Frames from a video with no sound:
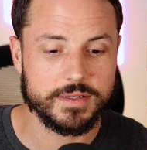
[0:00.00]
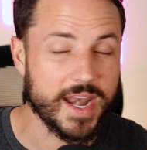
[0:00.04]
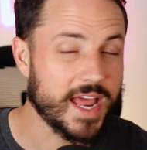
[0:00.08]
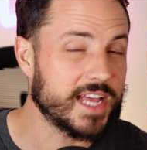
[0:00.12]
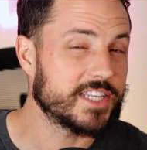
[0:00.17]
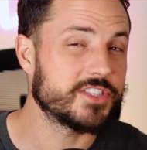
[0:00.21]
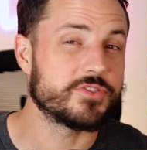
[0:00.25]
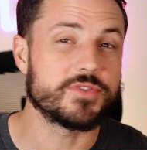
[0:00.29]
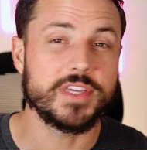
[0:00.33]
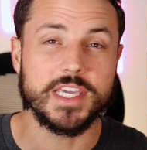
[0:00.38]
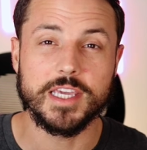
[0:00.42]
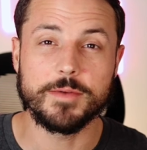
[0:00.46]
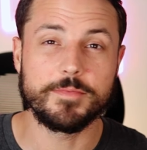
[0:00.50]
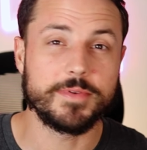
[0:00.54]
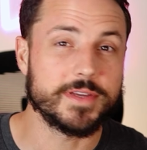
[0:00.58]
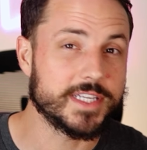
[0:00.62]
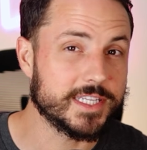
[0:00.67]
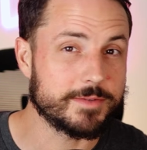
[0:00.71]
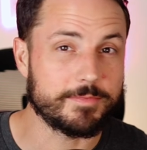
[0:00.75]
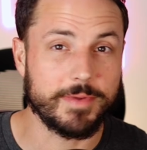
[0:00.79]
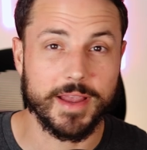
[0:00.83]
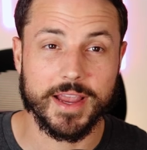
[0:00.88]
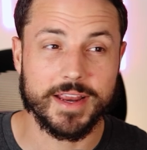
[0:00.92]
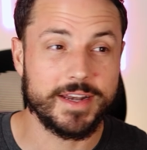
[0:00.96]
And as you keep
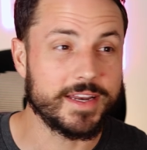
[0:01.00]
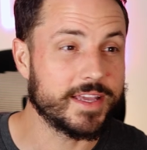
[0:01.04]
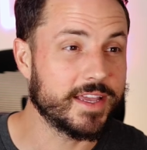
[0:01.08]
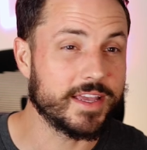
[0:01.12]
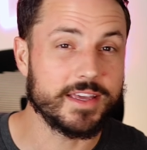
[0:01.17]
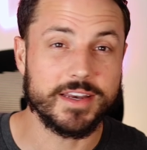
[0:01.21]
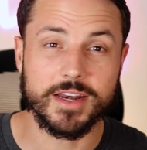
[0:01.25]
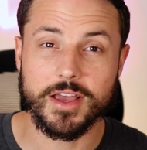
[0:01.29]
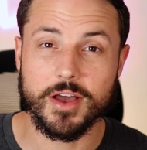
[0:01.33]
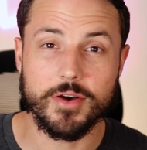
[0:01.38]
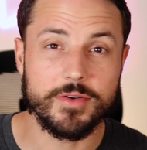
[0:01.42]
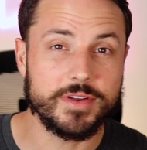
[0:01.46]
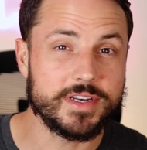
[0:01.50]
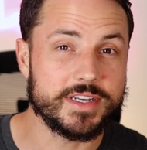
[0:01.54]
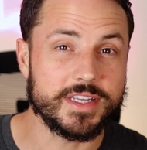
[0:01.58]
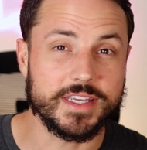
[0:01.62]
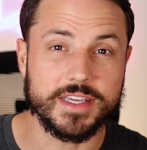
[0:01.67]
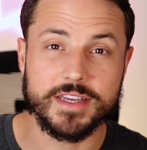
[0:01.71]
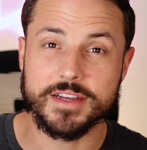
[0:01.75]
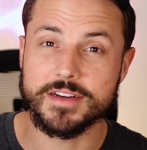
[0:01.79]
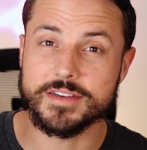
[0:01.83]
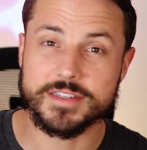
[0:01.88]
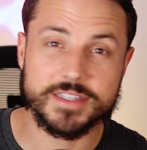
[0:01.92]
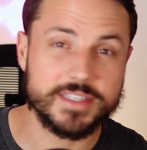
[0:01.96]
expanding and go into
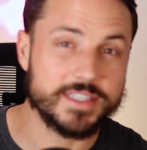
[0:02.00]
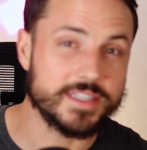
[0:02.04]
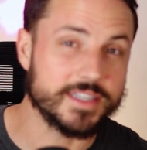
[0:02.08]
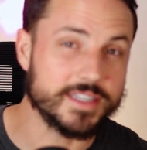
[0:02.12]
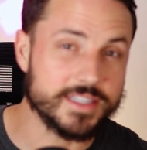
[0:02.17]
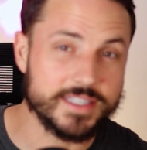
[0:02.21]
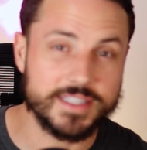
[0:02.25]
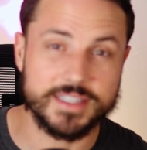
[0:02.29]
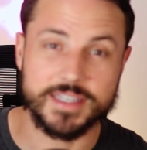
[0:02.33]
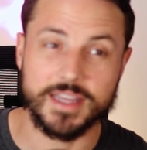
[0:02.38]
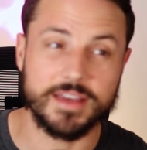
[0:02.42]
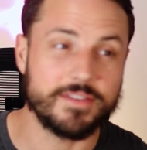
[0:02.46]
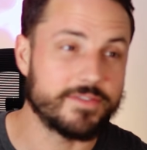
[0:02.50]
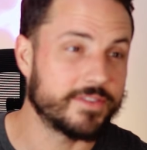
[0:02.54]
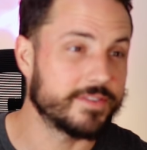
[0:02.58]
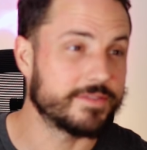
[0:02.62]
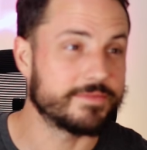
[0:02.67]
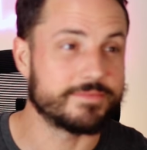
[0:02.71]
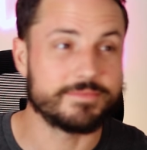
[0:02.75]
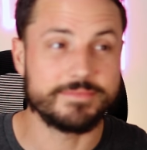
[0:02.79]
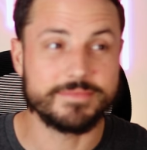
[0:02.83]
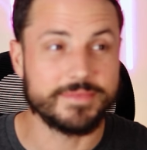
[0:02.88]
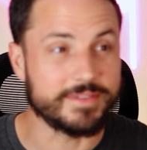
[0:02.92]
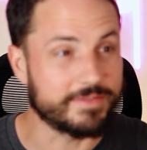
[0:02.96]
year 6,
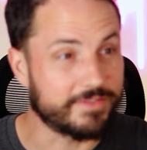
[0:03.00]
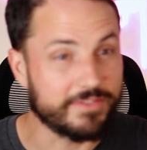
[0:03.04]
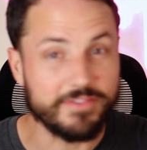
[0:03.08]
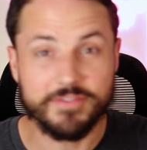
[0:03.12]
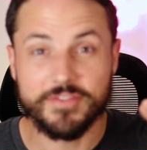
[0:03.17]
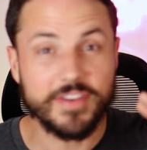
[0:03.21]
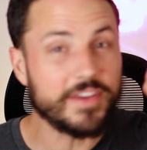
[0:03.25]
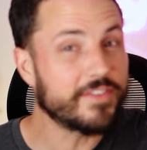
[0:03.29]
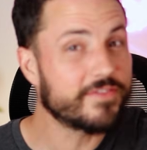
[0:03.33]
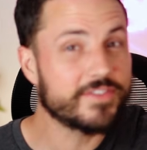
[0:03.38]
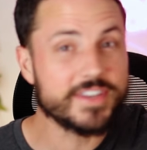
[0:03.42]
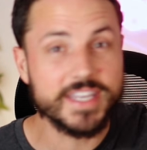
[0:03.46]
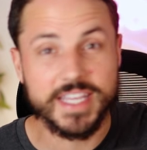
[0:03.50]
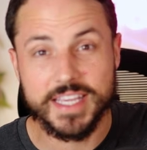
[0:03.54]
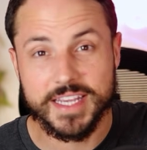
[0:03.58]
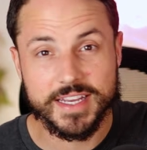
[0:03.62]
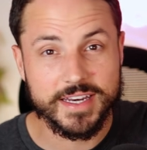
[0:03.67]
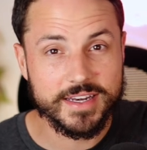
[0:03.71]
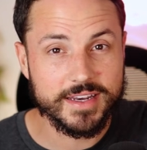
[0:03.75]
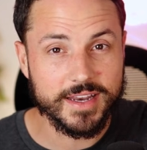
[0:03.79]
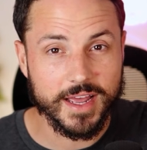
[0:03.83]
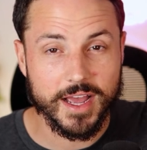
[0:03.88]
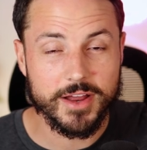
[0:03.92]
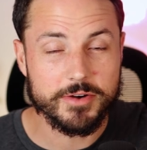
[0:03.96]
7,
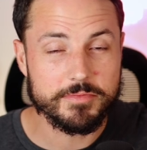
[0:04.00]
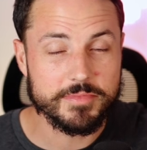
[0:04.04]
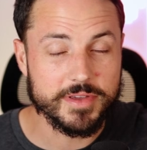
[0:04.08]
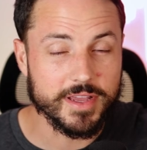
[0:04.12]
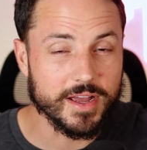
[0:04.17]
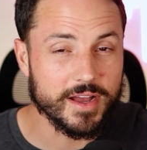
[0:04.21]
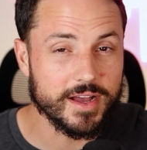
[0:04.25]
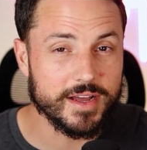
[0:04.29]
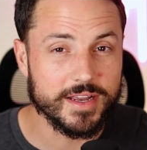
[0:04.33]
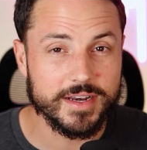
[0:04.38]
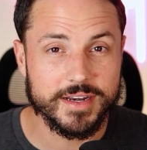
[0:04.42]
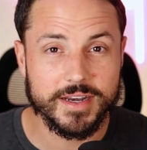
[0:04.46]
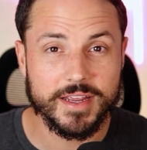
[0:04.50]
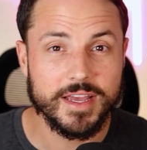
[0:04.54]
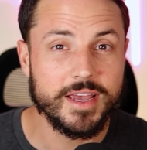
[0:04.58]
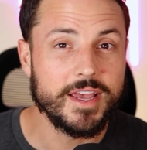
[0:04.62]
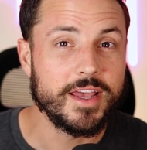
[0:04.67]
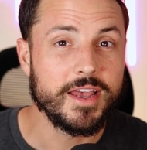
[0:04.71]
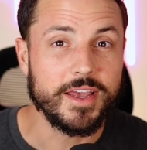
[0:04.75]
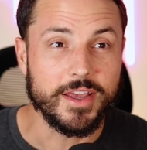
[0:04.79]
15 down beyond,